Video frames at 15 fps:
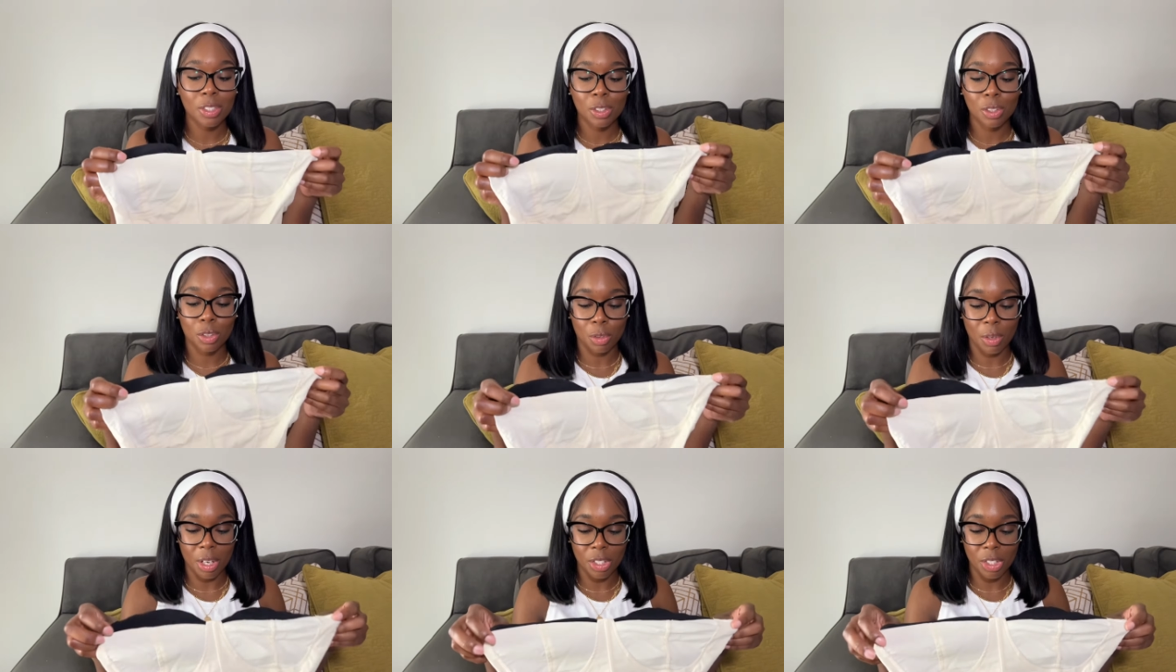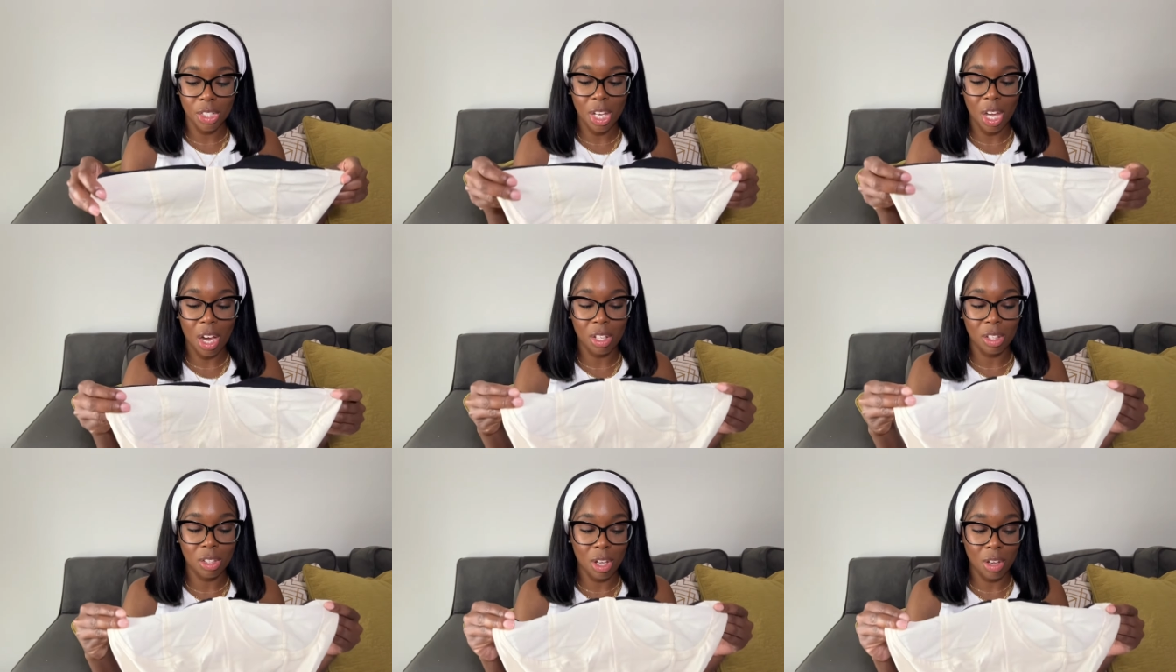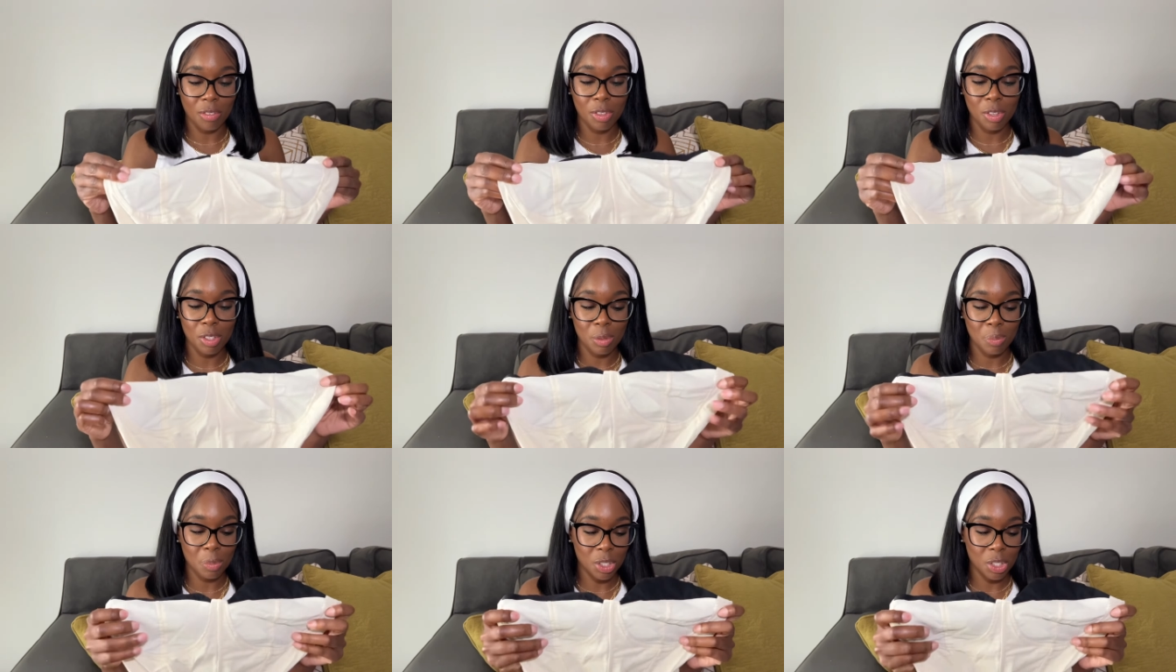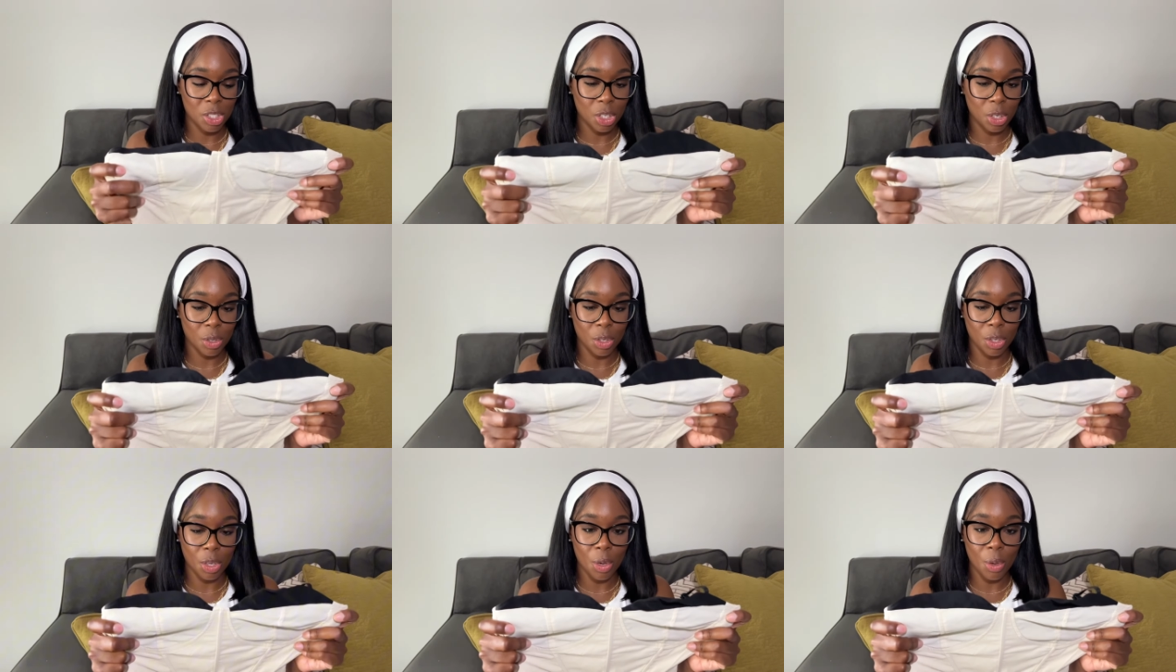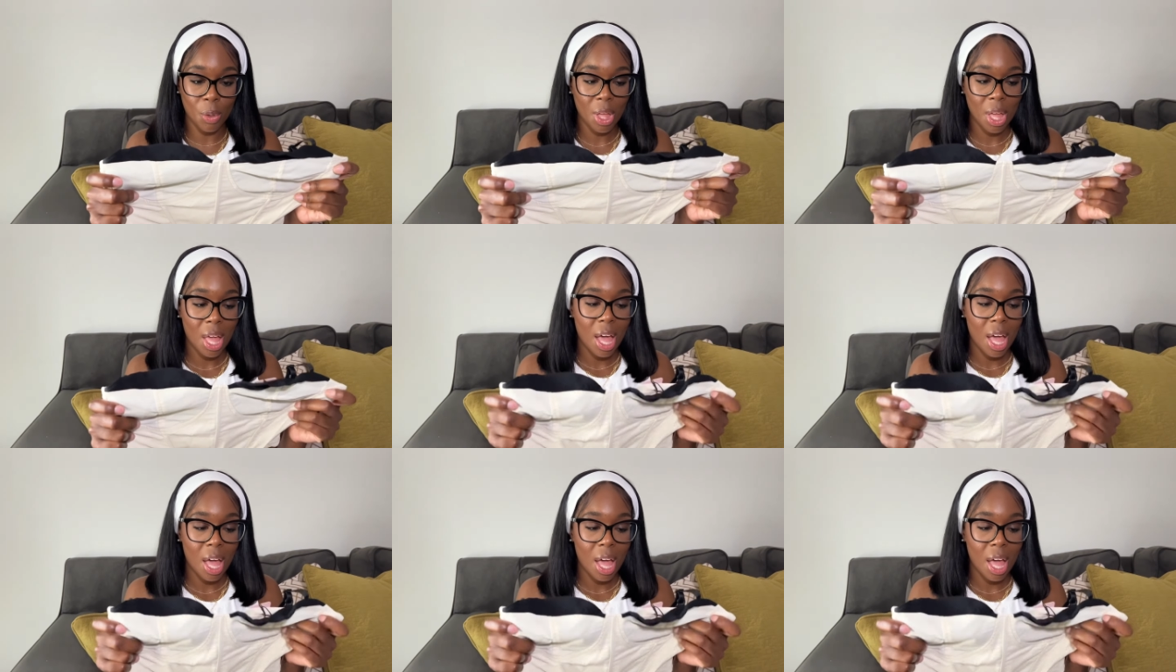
stretchy. I love this material.